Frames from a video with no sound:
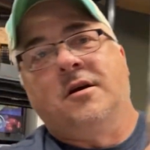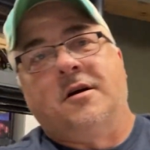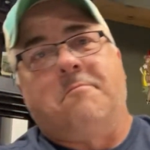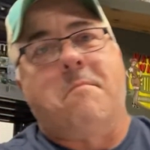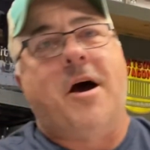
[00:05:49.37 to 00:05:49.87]

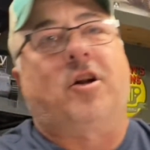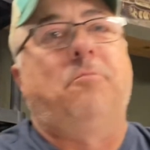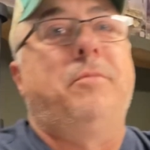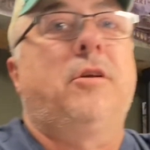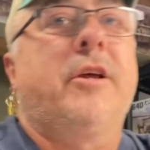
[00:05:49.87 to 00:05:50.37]
model
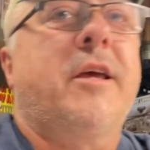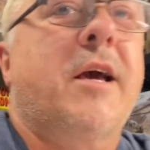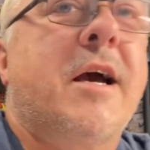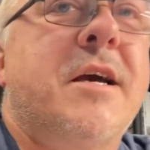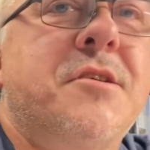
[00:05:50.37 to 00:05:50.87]
building
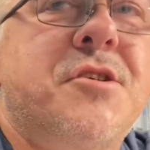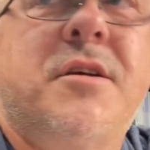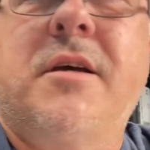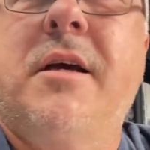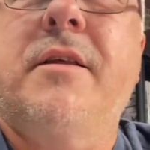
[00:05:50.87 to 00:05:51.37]
guys.
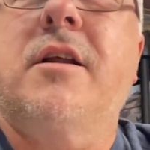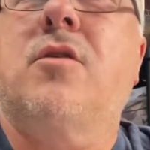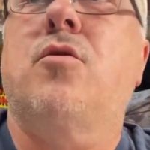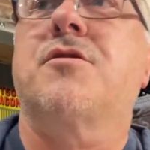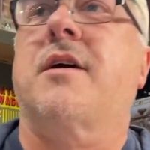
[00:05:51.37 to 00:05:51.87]
And then, of
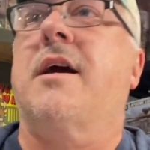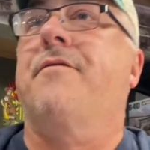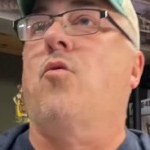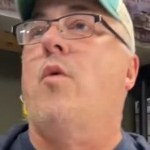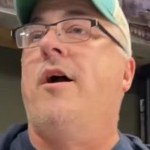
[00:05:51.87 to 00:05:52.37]
course, I have
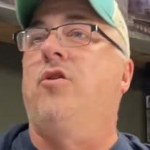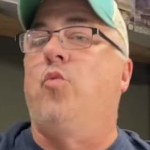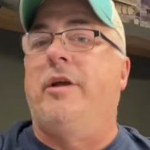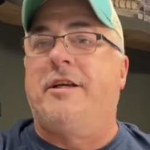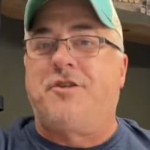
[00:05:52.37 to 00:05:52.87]
the Wild
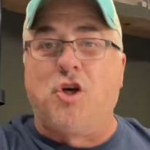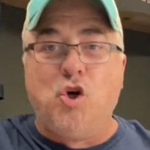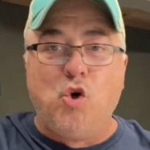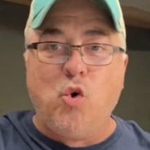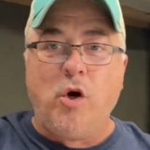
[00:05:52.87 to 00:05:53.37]
Willie
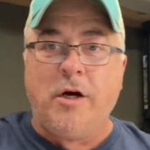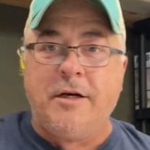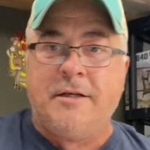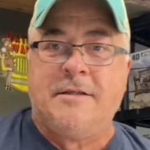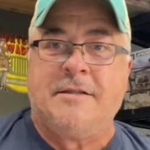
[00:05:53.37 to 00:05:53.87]
2.
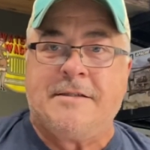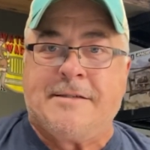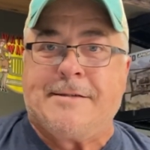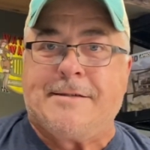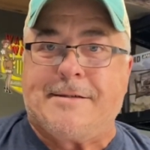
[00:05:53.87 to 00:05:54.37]

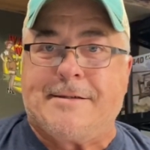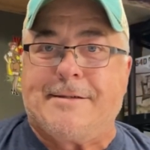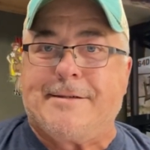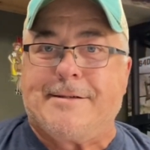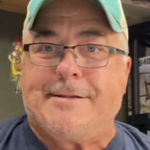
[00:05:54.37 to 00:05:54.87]

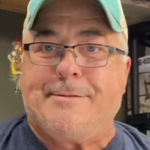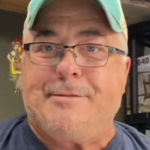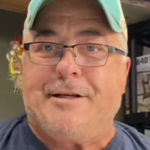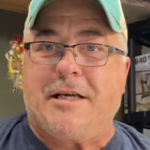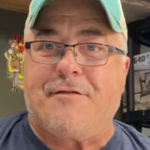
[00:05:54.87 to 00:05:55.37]
Didn't
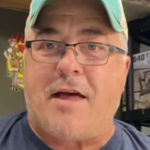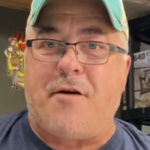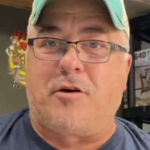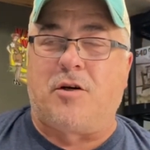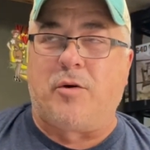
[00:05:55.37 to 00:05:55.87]
mean to give that
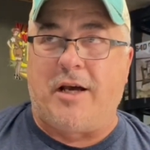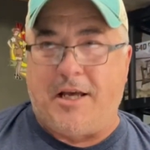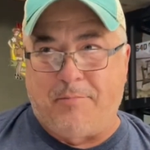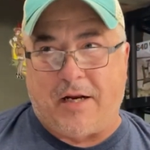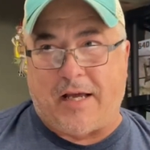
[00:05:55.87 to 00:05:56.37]
one
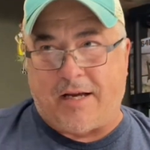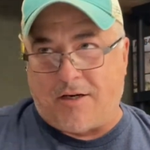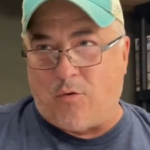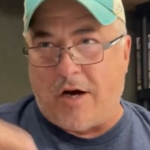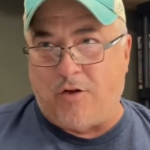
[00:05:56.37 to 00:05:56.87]
away, but I got
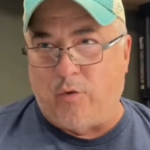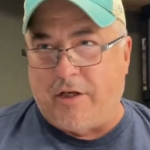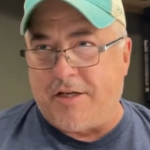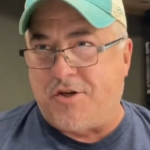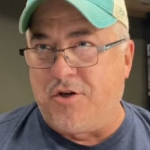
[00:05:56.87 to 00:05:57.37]
a Wild
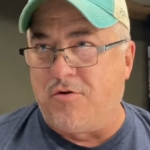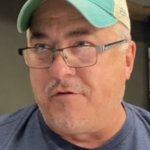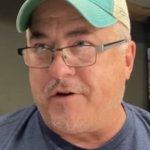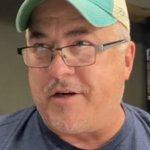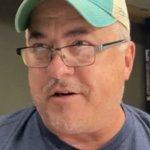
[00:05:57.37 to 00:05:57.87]
Willie 2
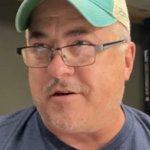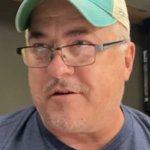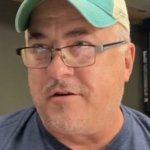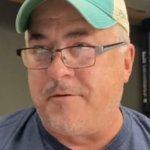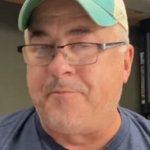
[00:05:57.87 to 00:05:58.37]
over
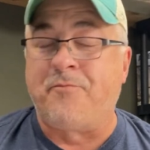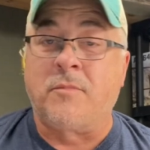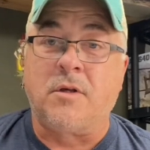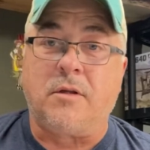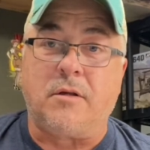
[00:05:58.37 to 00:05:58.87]
here,
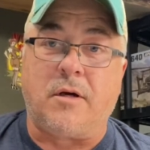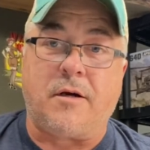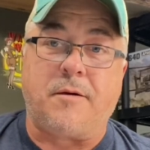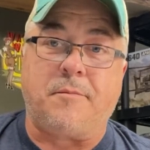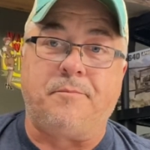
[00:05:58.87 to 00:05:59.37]

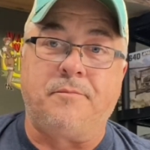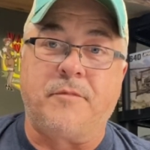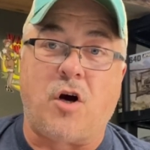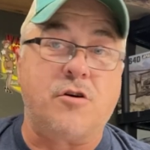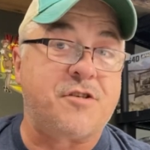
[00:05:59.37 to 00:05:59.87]
the
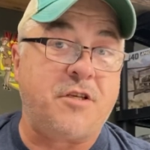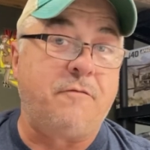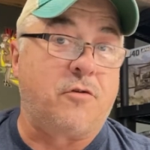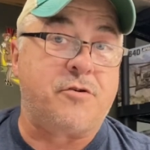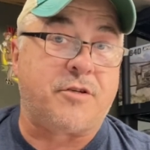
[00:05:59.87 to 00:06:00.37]
RC
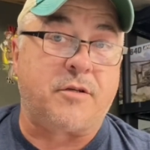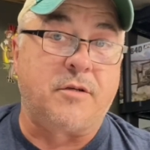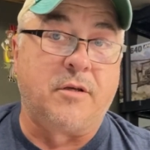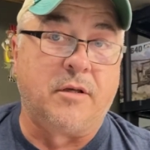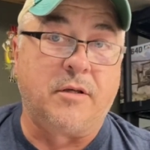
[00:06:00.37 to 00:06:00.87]
version
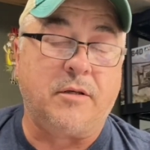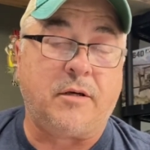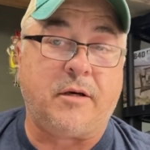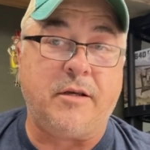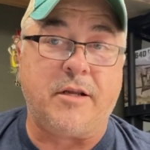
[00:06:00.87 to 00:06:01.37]

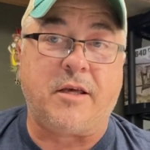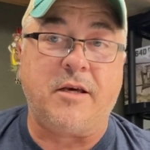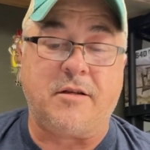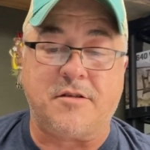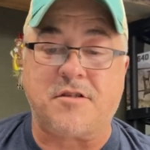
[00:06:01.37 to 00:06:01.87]
in a
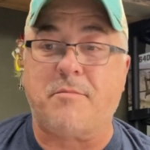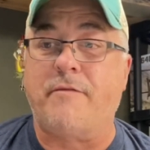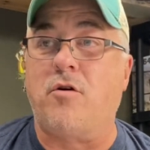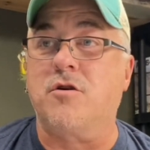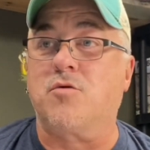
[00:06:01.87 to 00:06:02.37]
kit. It's something I've always